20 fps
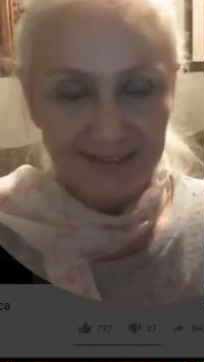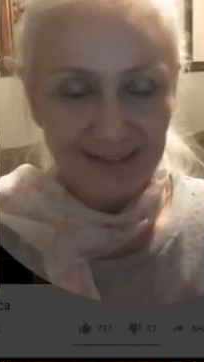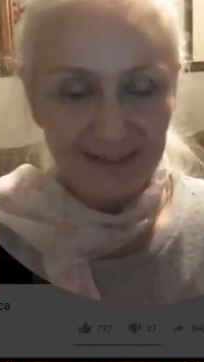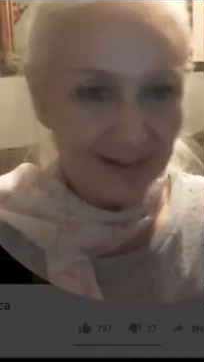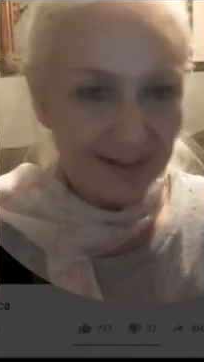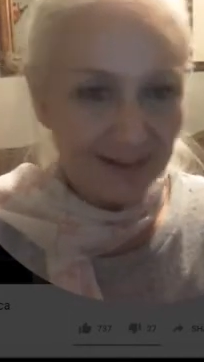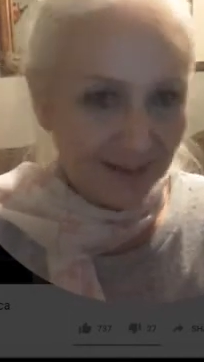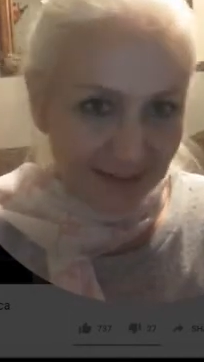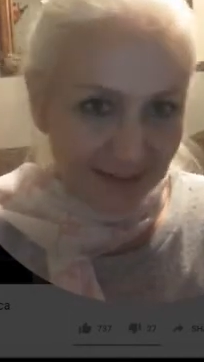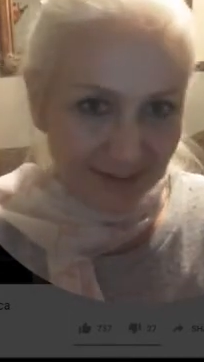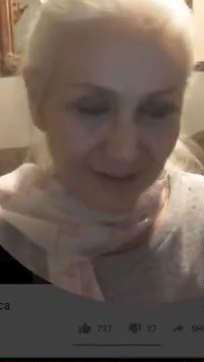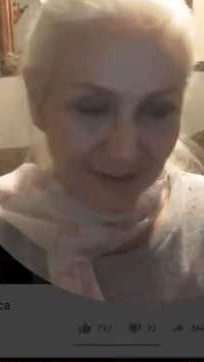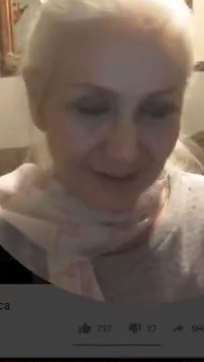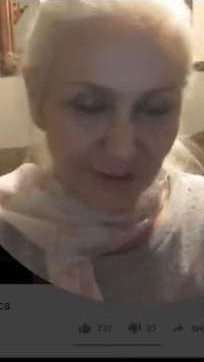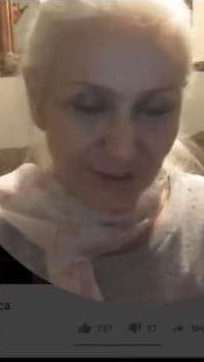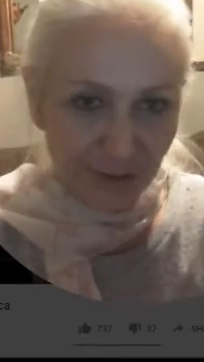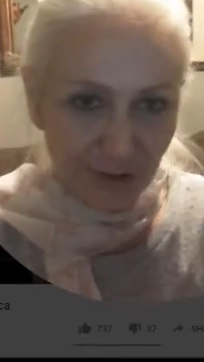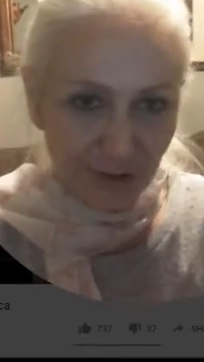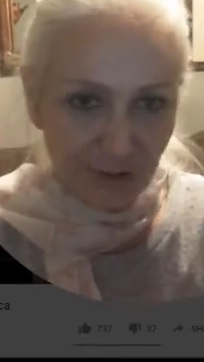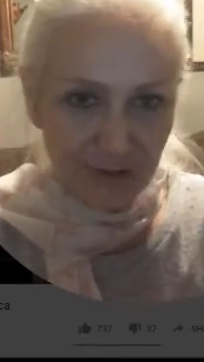And if
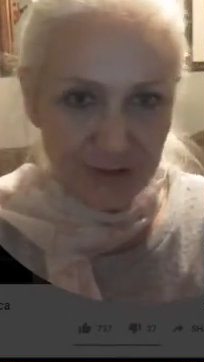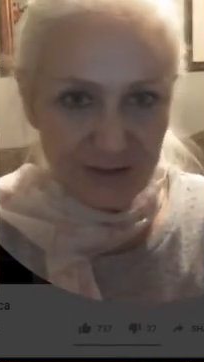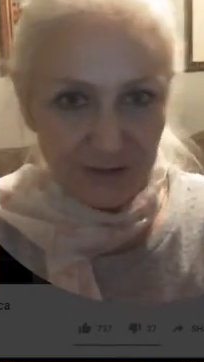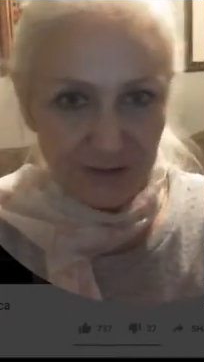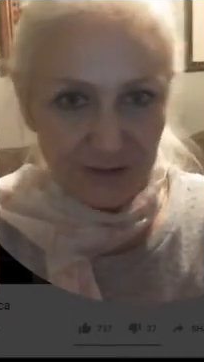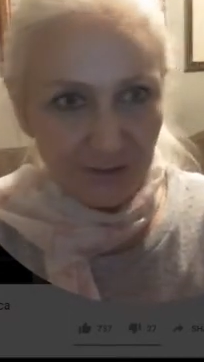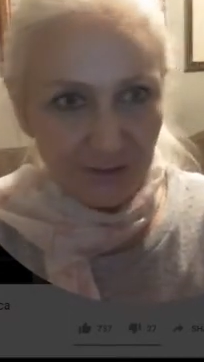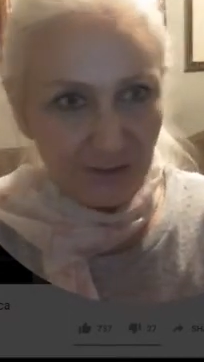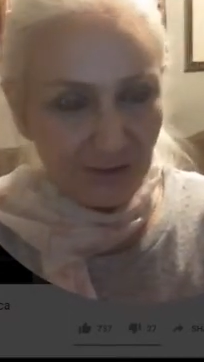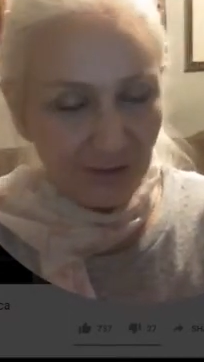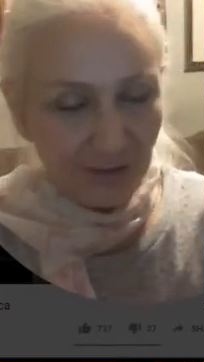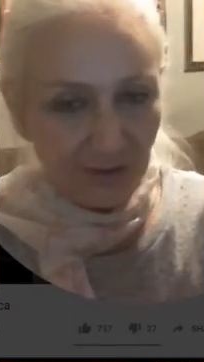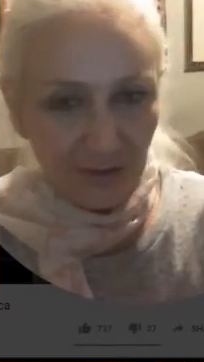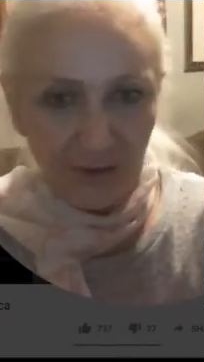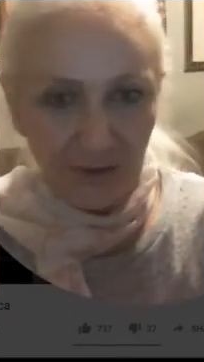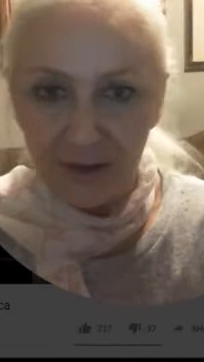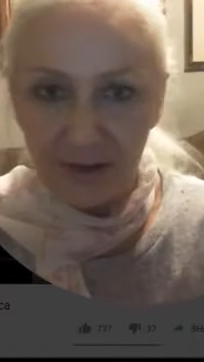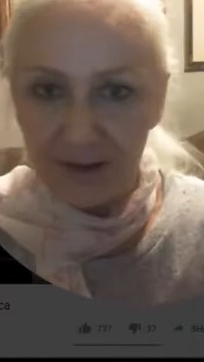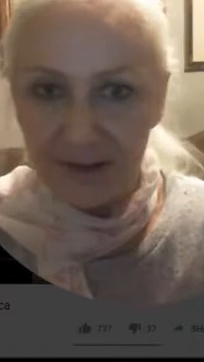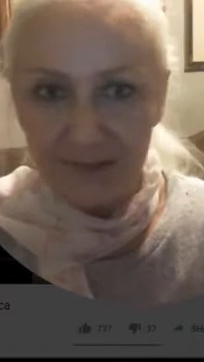you go to
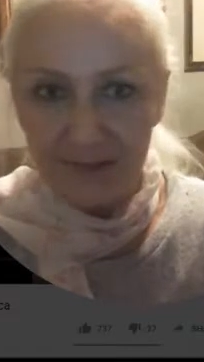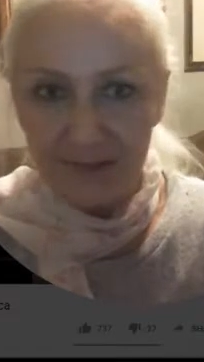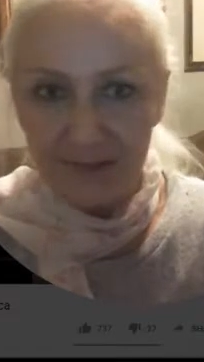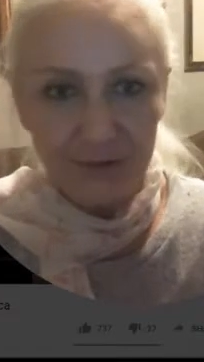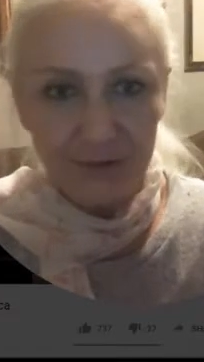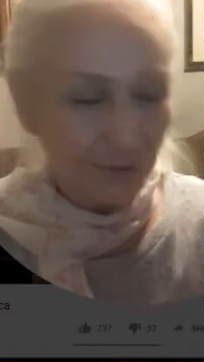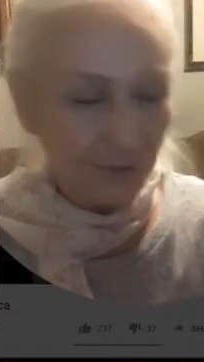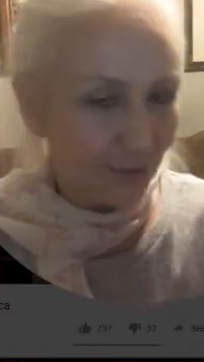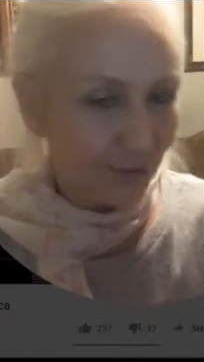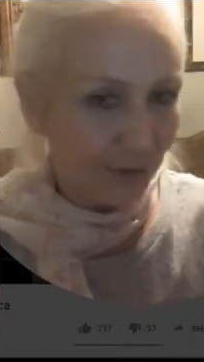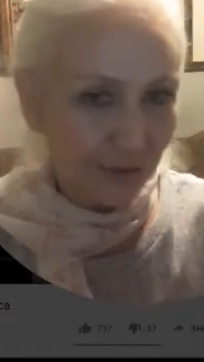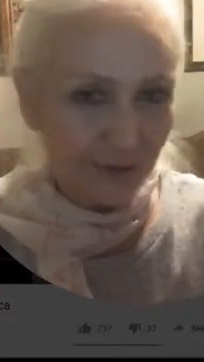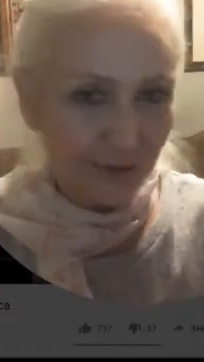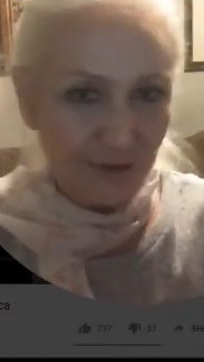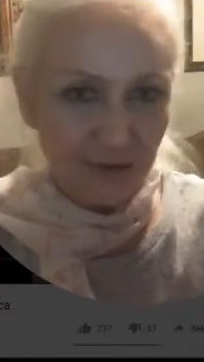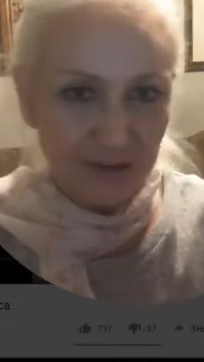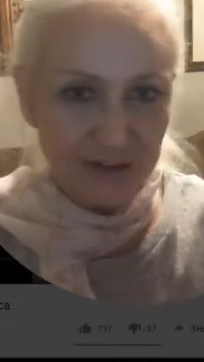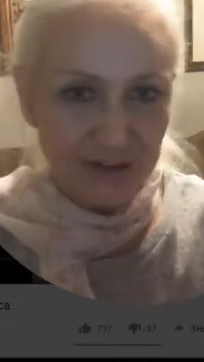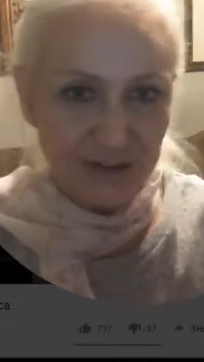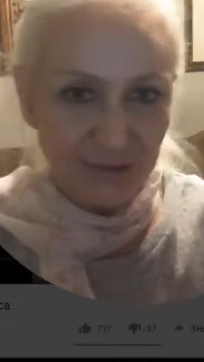Holland or you
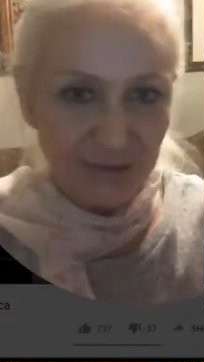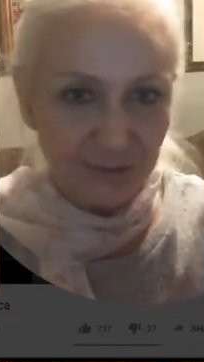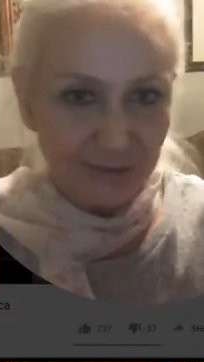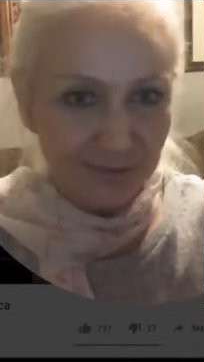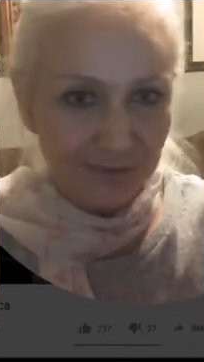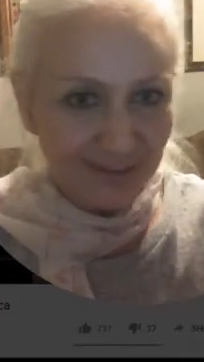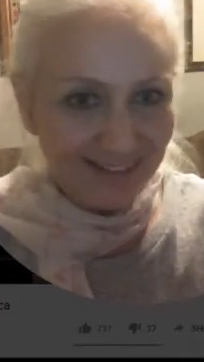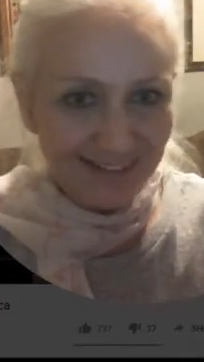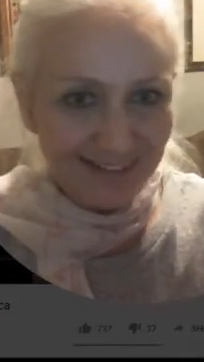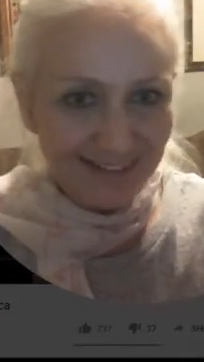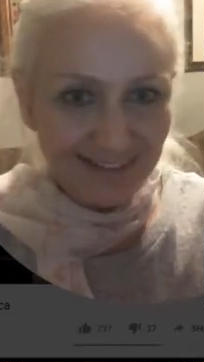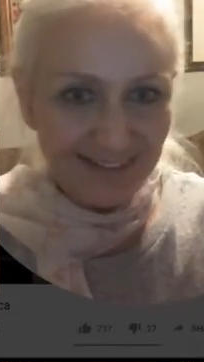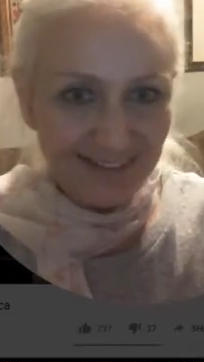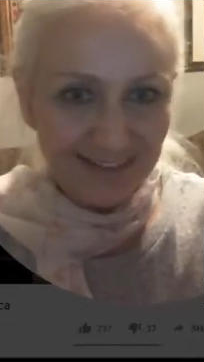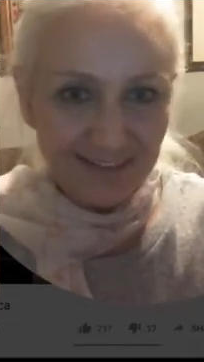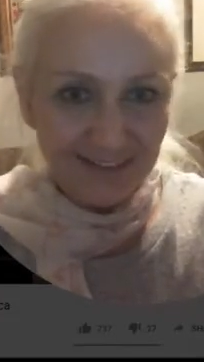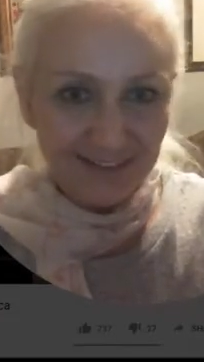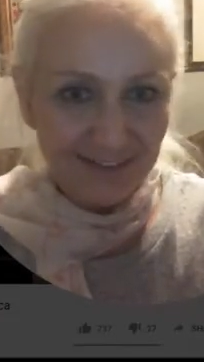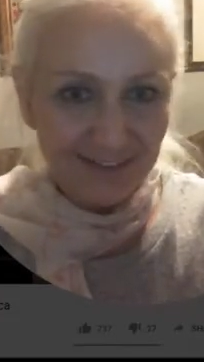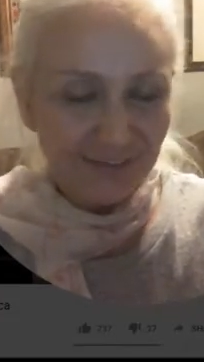go to
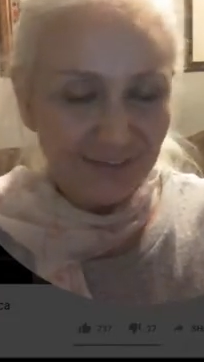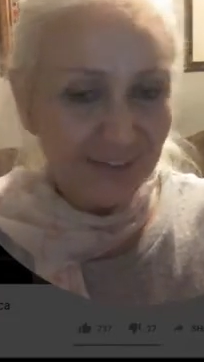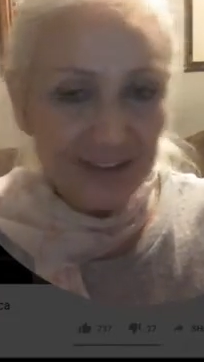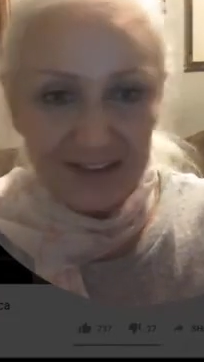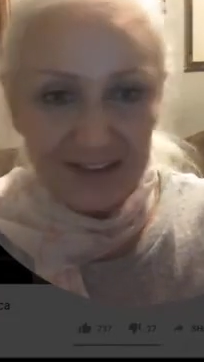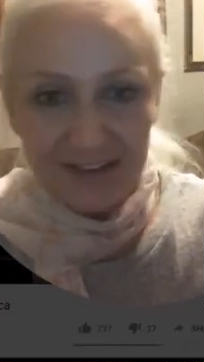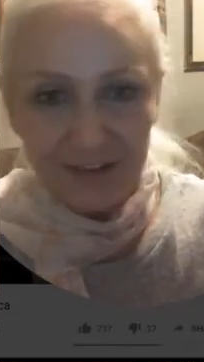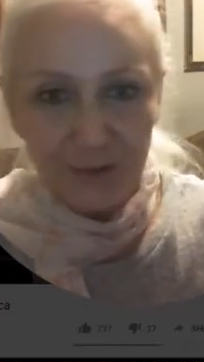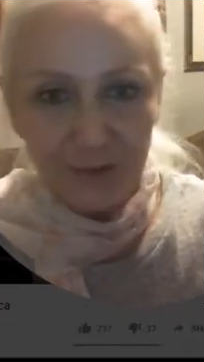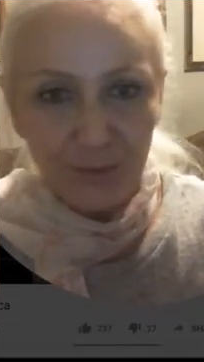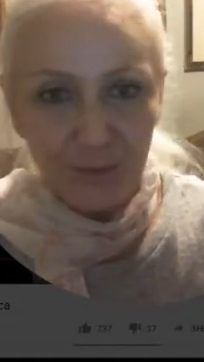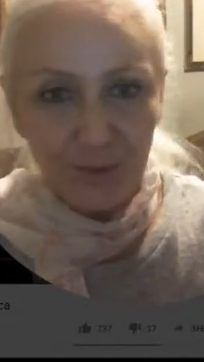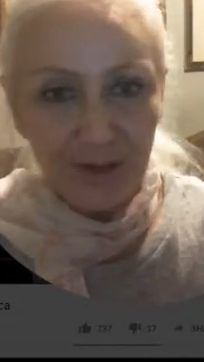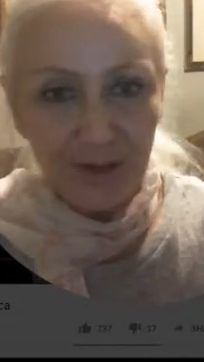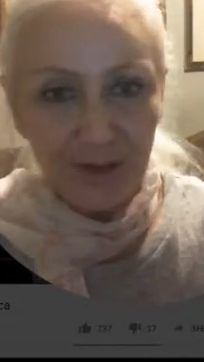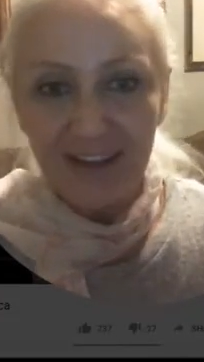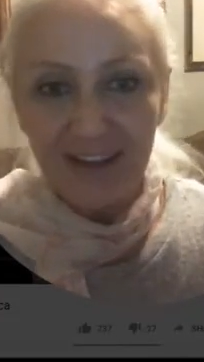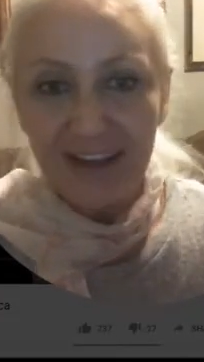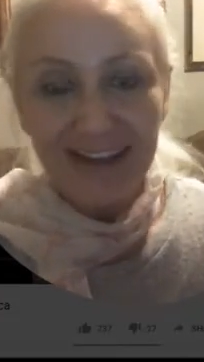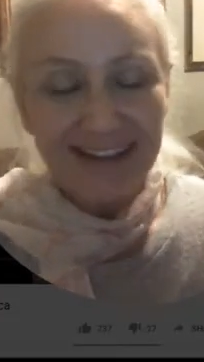uh, Finland or
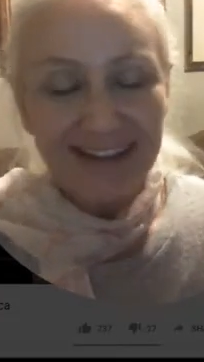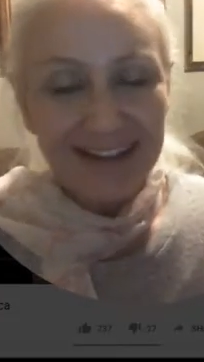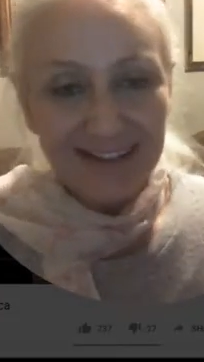whatever,